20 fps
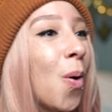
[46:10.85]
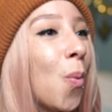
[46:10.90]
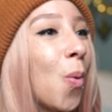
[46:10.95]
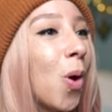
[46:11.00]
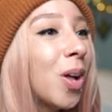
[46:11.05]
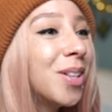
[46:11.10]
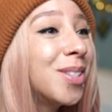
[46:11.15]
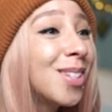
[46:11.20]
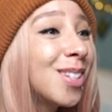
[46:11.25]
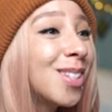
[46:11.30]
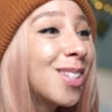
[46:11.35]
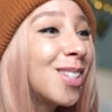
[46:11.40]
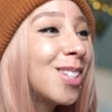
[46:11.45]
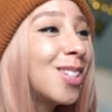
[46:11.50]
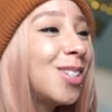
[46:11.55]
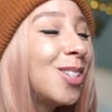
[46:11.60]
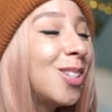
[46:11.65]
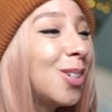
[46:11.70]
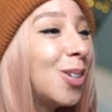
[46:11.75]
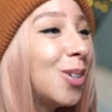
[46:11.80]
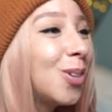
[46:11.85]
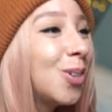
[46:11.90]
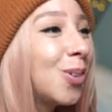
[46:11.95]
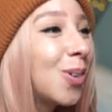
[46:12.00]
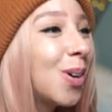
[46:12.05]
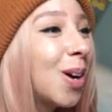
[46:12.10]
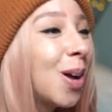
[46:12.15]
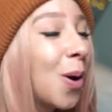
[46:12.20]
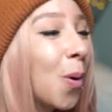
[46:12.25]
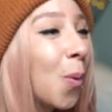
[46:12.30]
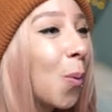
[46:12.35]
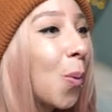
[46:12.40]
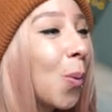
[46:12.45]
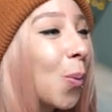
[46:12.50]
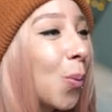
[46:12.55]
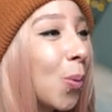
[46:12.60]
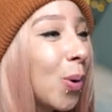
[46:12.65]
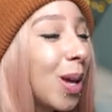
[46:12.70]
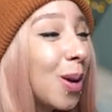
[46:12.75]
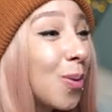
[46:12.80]
wants us to do
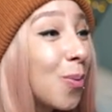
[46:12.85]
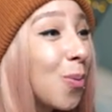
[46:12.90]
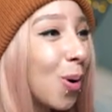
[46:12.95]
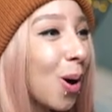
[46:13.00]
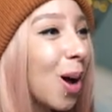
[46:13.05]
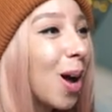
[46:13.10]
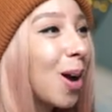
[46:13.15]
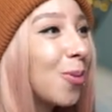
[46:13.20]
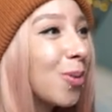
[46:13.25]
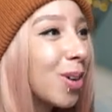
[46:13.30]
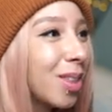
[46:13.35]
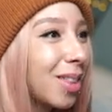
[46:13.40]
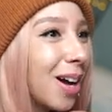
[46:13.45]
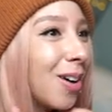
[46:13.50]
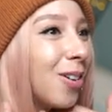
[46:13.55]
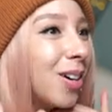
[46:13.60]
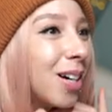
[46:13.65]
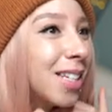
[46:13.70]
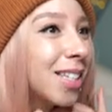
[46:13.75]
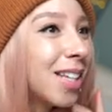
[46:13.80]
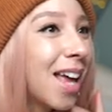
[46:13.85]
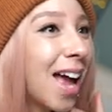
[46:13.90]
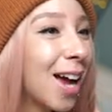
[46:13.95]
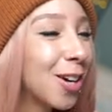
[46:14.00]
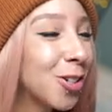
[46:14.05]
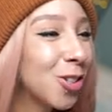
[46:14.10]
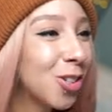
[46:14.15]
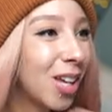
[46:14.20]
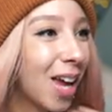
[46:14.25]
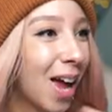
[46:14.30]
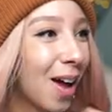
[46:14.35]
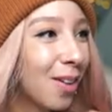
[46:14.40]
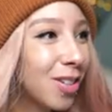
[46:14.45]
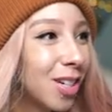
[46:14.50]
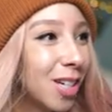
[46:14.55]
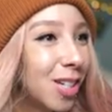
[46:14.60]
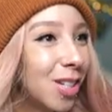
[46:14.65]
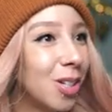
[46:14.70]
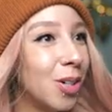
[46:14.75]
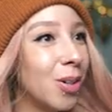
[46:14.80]
what we want without us actually
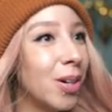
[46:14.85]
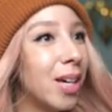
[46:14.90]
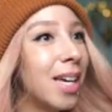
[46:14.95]
having to do